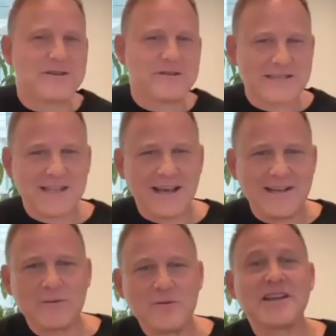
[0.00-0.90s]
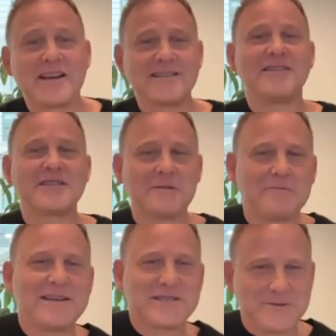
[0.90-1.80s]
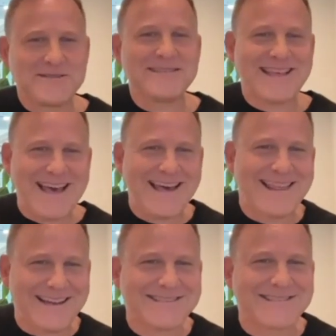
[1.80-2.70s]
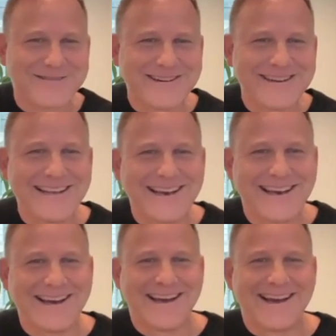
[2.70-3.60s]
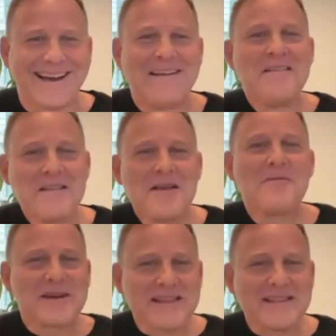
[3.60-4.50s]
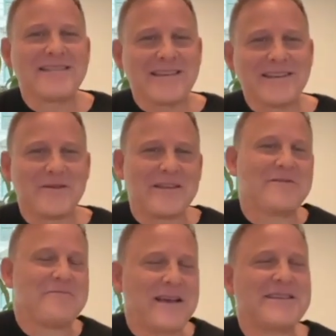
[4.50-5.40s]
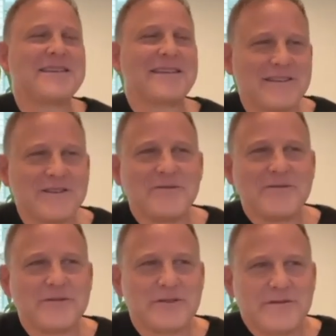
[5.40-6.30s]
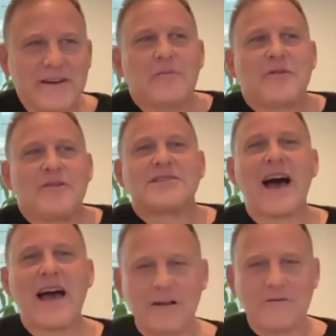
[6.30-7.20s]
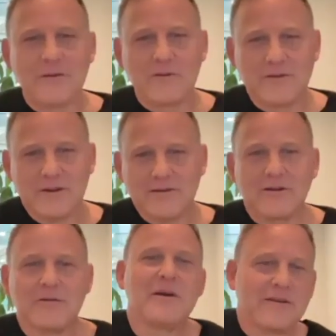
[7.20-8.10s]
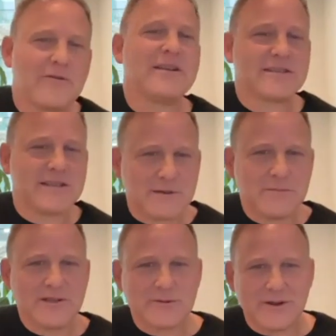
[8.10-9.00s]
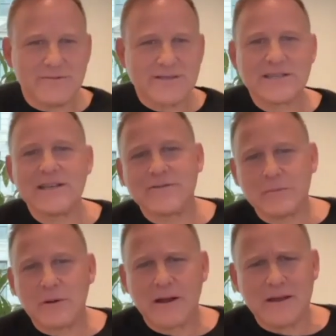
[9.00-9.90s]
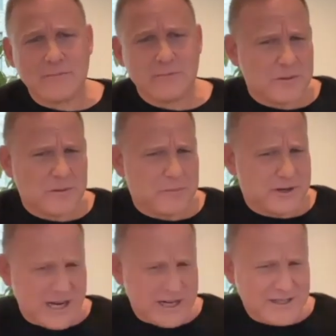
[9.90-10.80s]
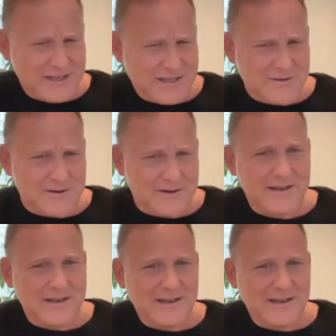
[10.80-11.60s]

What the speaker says: on your slides. I wish I could tell some of my students that story. But, that basically you developed your style from a little bit of criticism that you had received from, was a projectionist or?